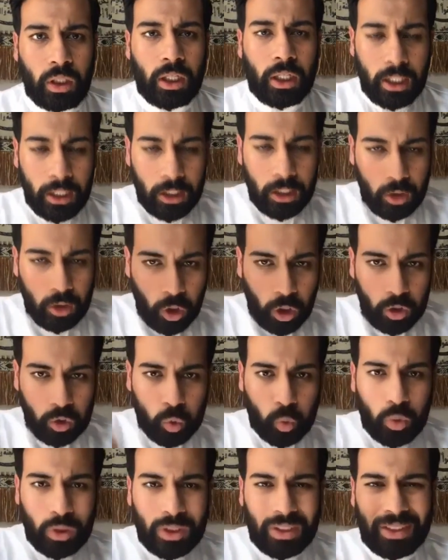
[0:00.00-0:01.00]
He sought
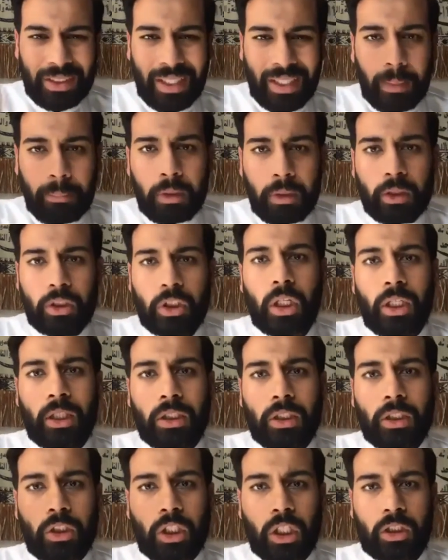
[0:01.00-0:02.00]
to establish
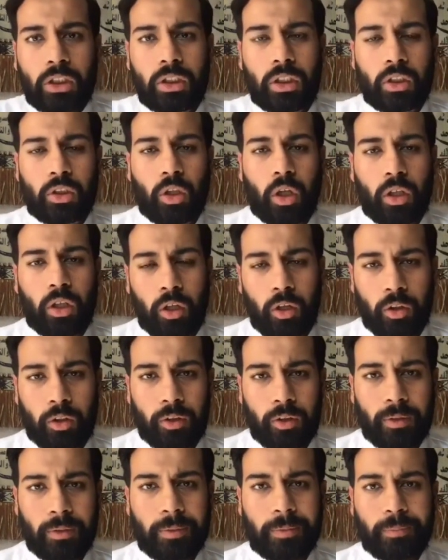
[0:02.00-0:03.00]
justice on earth.
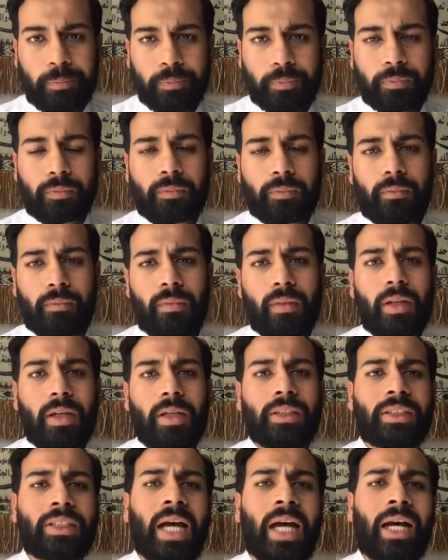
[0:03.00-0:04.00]

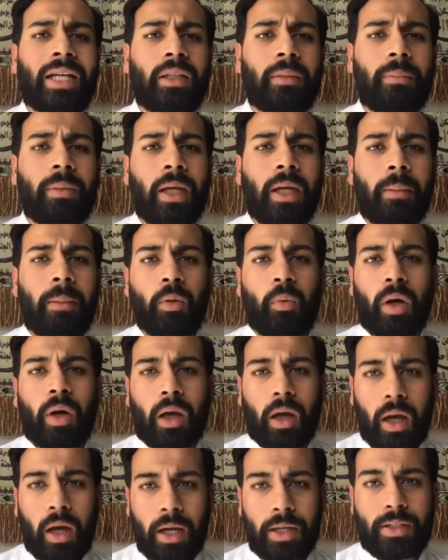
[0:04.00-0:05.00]
Sa'ad ibn Abi
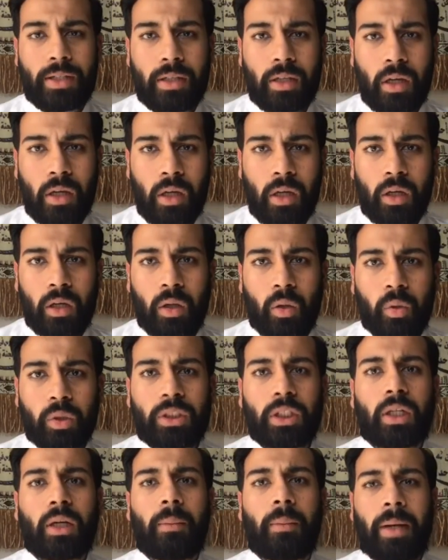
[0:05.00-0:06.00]
Waqqas was
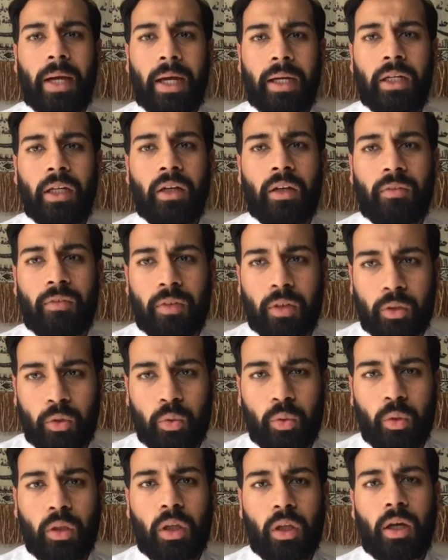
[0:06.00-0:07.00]
a companion of
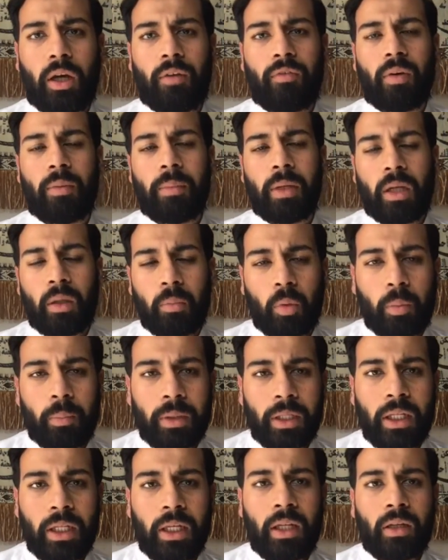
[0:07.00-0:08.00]
Rasulullah, of Amir
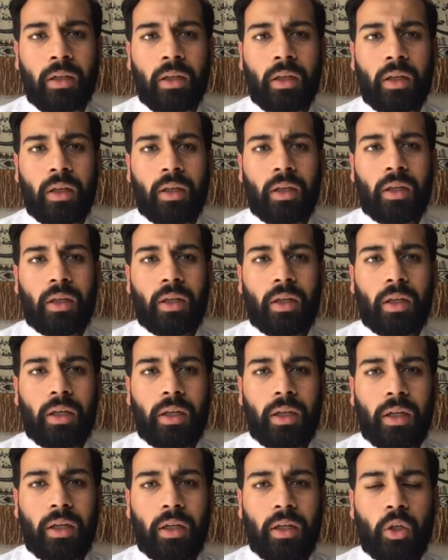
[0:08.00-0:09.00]
al-Mu'mineen.
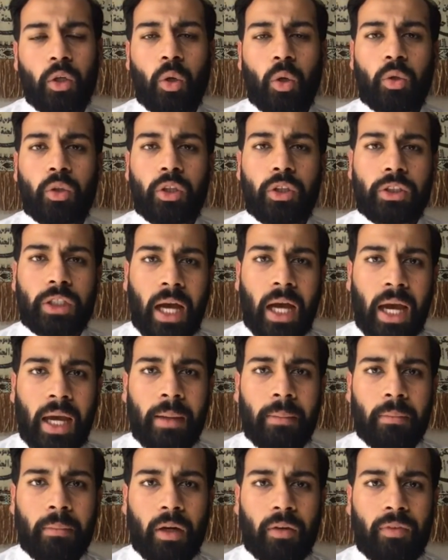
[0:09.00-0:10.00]
You know, the
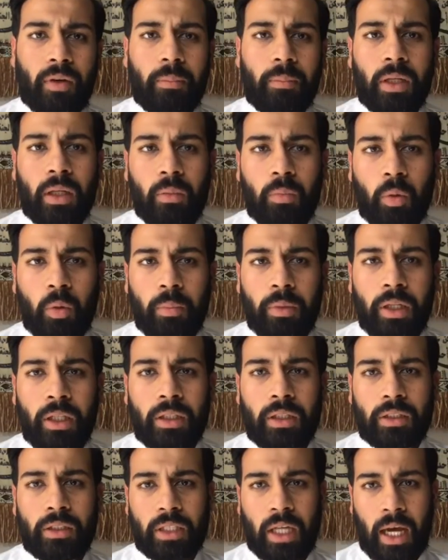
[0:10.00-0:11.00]
time of Amir al-Mu'mineen,
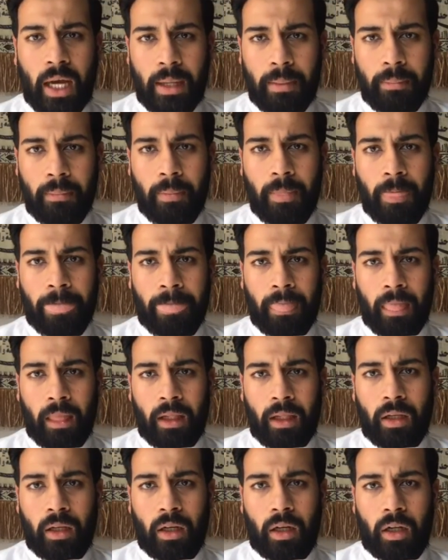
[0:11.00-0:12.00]
the time
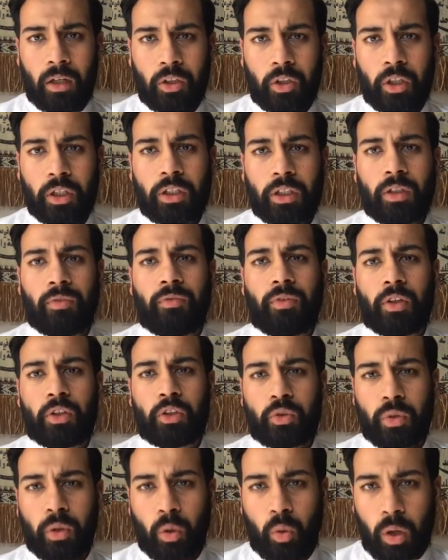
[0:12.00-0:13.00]
during the first
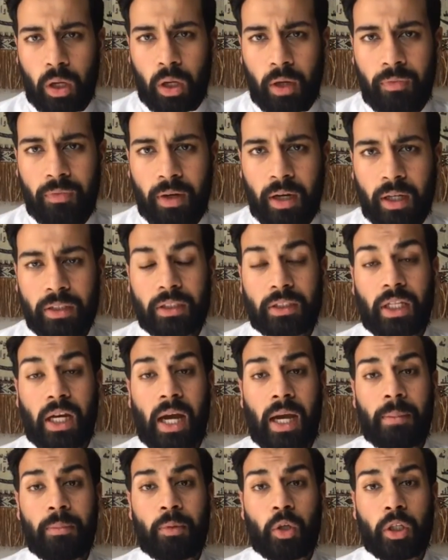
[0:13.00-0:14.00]
three Khulafa, the
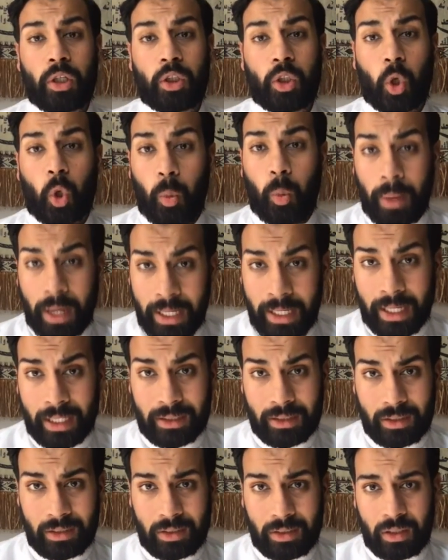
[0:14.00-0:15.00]
time during the
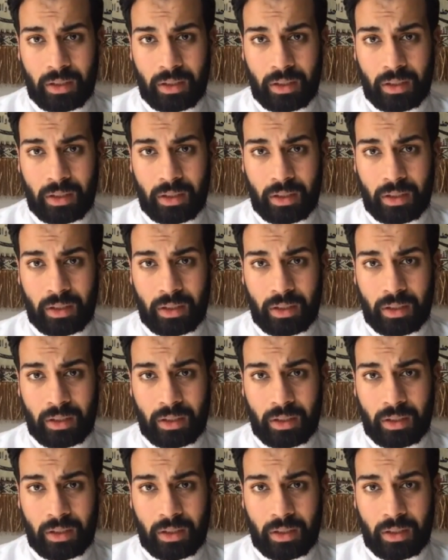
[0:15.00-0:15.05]
Umayyads,